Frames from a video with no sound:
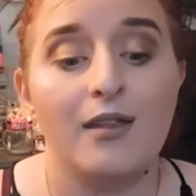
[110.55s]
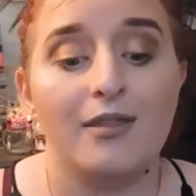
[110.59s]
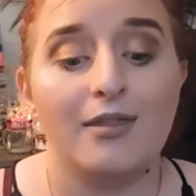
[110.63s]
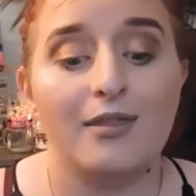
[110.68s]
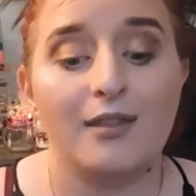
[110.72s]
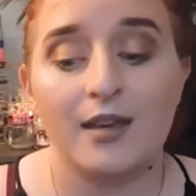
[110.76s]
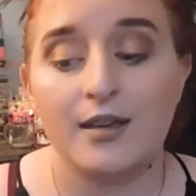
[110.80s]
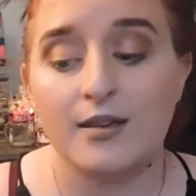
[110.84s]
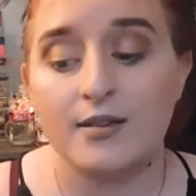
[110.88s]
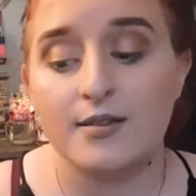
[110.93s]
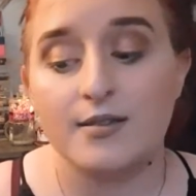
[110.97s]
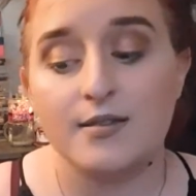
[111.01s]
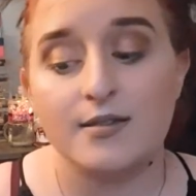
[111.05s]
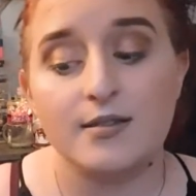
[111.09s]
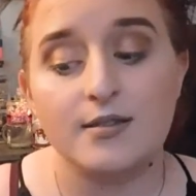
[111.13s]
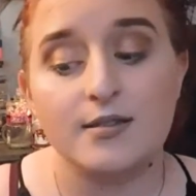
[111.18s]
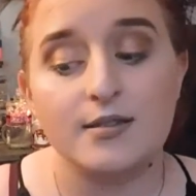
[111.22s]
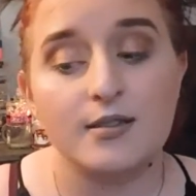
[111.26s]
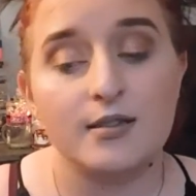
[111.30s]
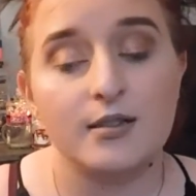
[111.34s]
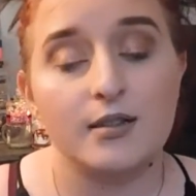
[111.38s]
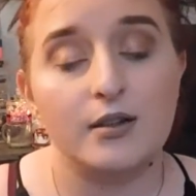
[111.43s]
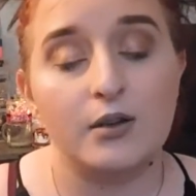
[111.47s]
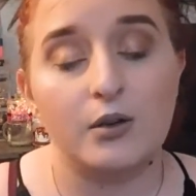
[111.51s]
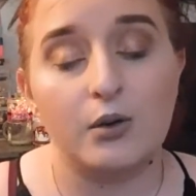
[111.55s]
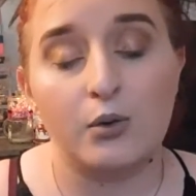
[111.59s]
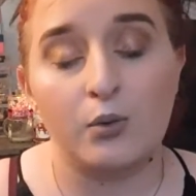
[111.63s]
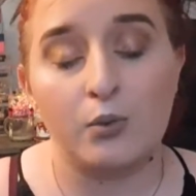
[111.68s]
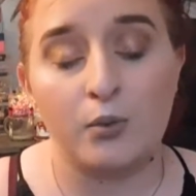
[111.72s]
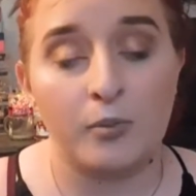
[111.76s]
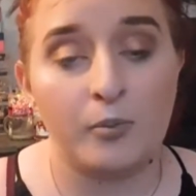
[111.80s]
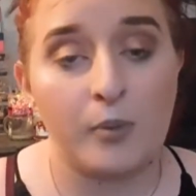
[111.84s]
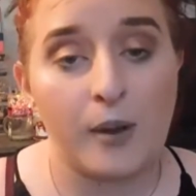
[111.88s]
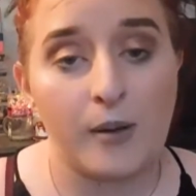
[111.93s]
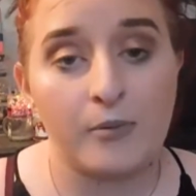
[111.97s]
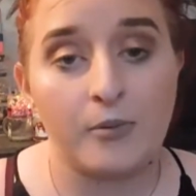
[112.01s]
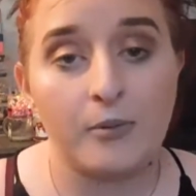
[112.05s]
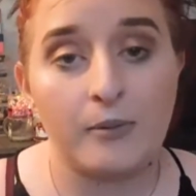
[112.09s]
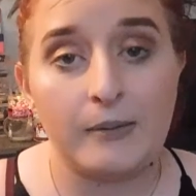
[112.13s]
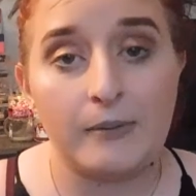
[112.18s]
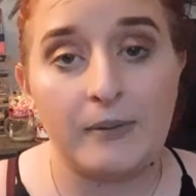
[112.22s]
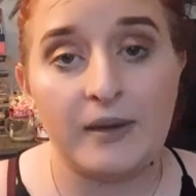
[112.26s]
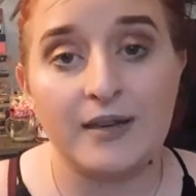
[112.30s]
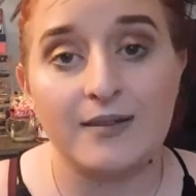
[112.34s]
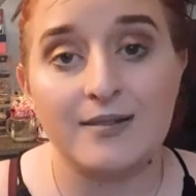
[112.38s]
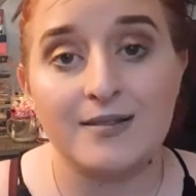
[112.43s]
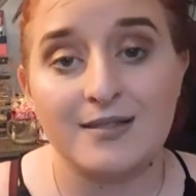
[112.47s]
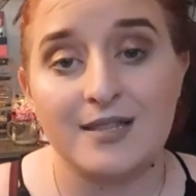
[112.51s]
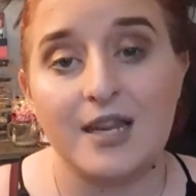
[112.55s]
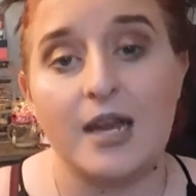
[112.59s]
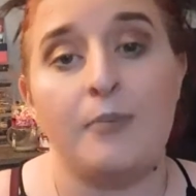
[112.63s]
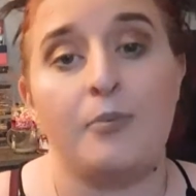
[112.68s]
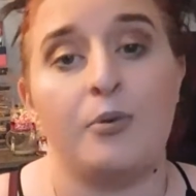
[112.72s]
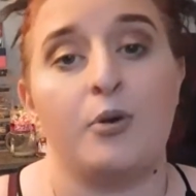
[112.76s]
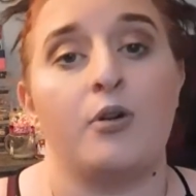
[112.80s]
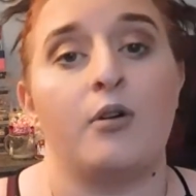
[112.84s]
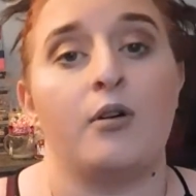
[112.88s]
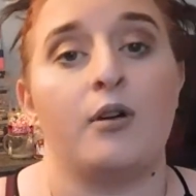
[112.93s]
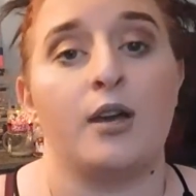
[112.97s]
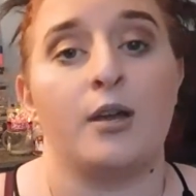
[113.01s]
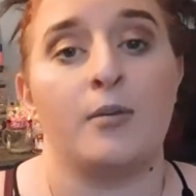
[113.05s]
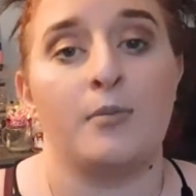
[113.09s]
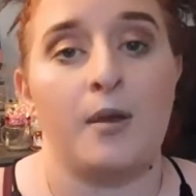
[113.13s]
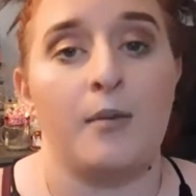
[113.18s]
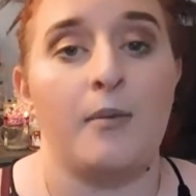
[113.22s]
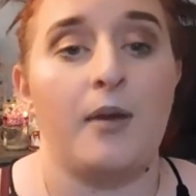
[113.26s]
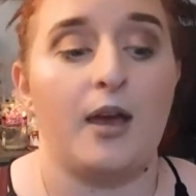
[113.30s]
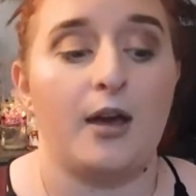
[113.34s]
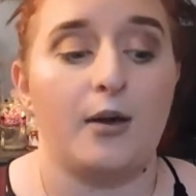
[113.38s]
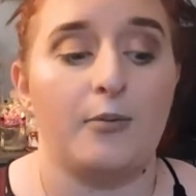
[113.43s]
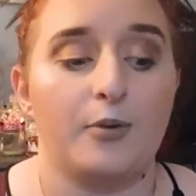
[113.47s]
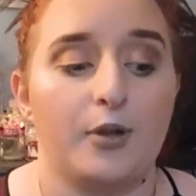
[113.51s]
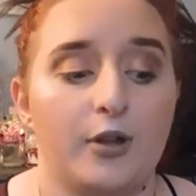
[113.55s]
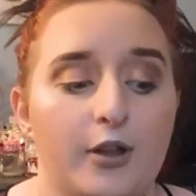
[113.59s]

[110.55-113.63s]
This will probably be a staple in my makeup